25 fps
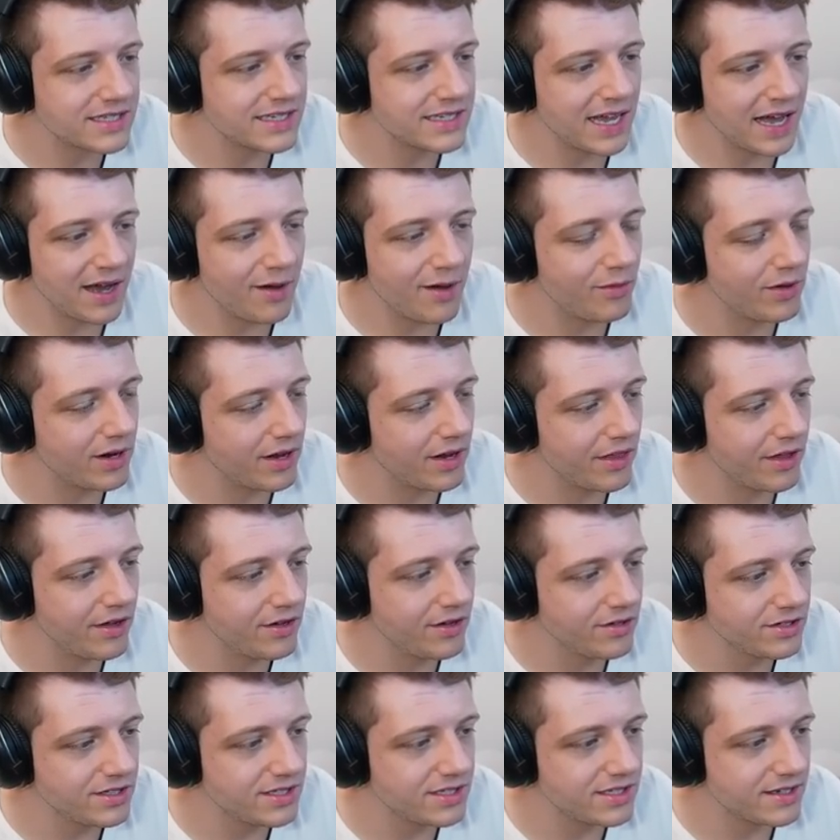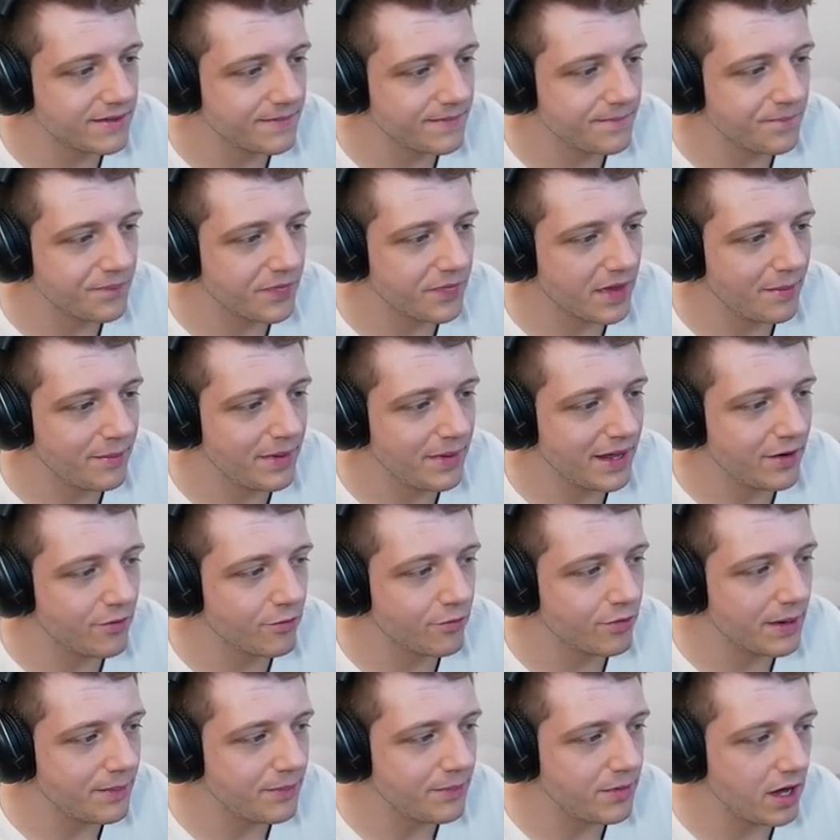got one of those. I'm getting
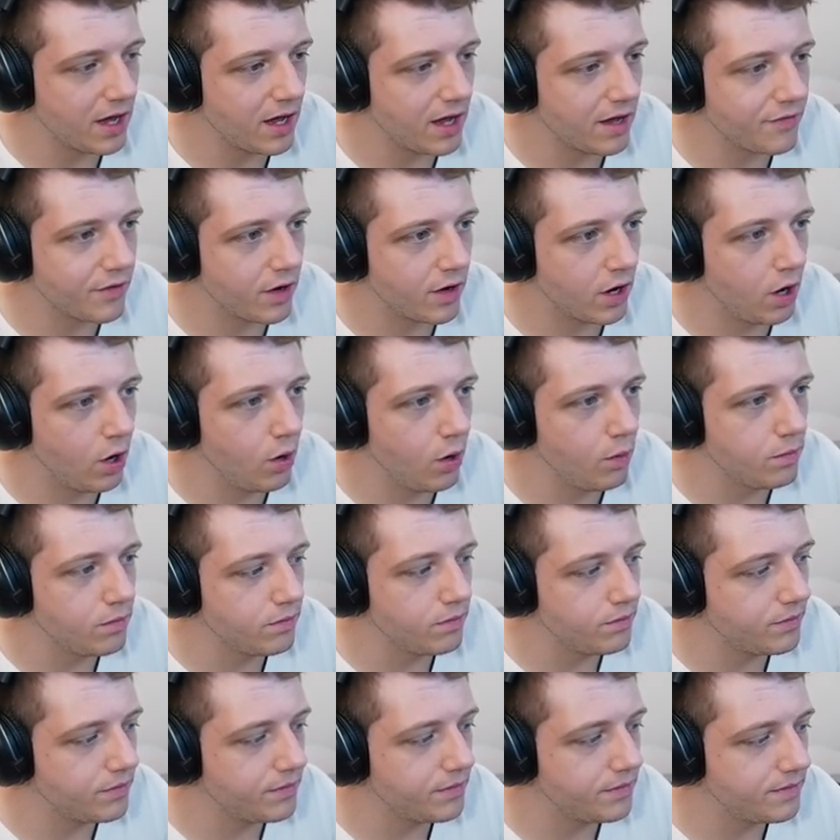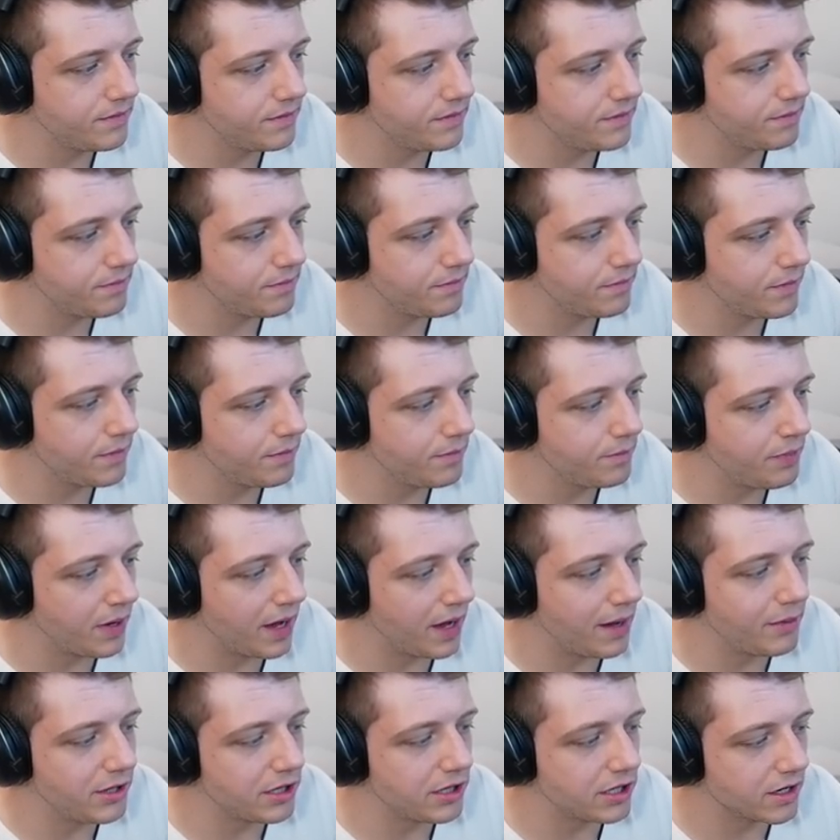ripped off. Oh,
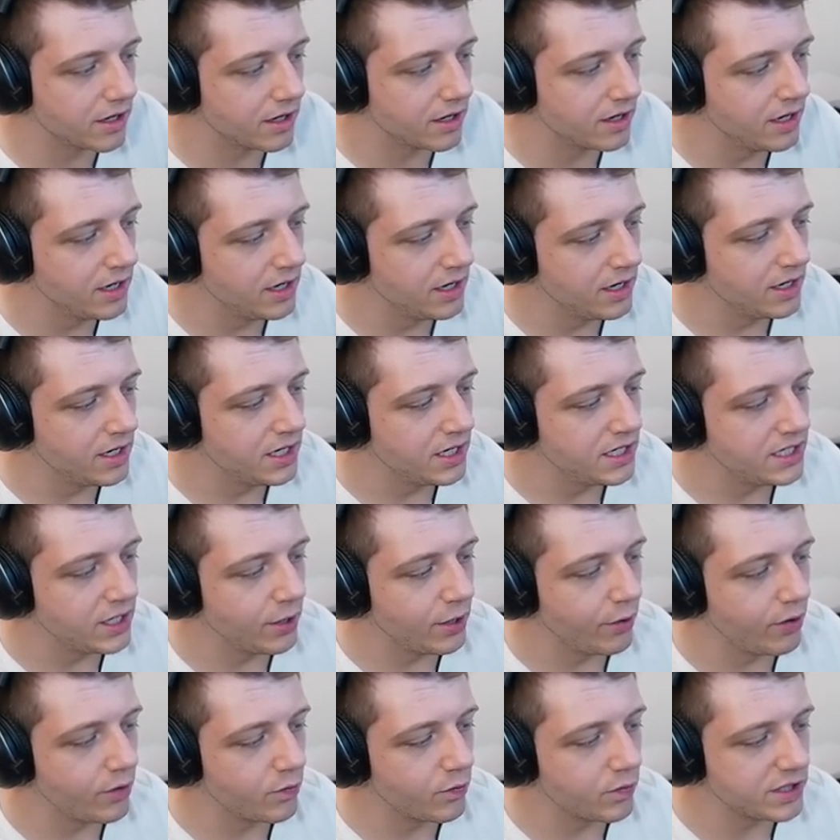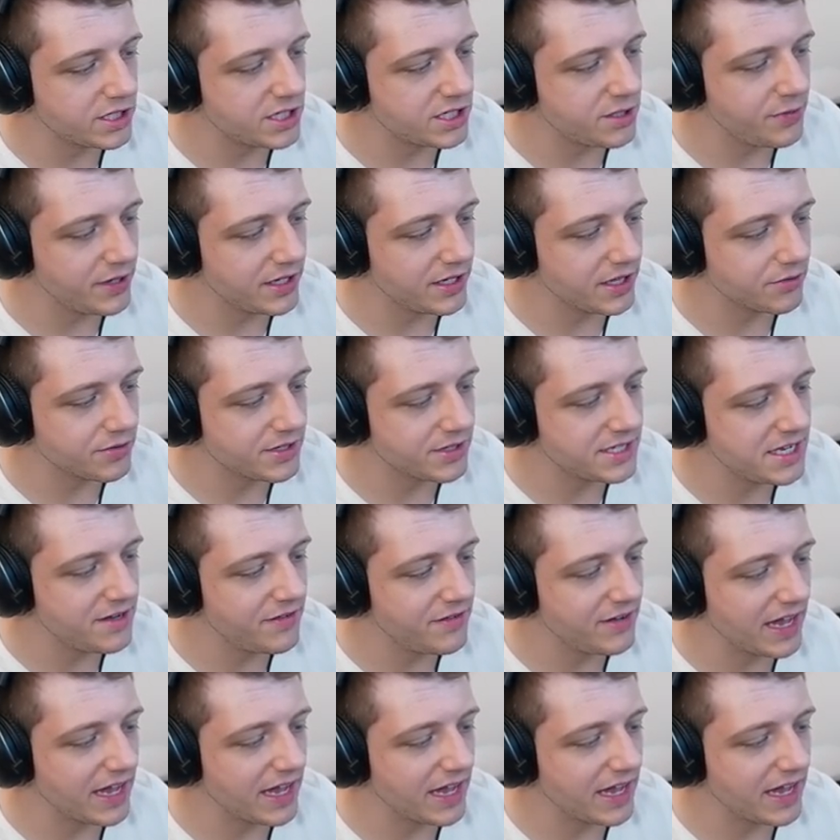pummeler. No one wants to be on the receiving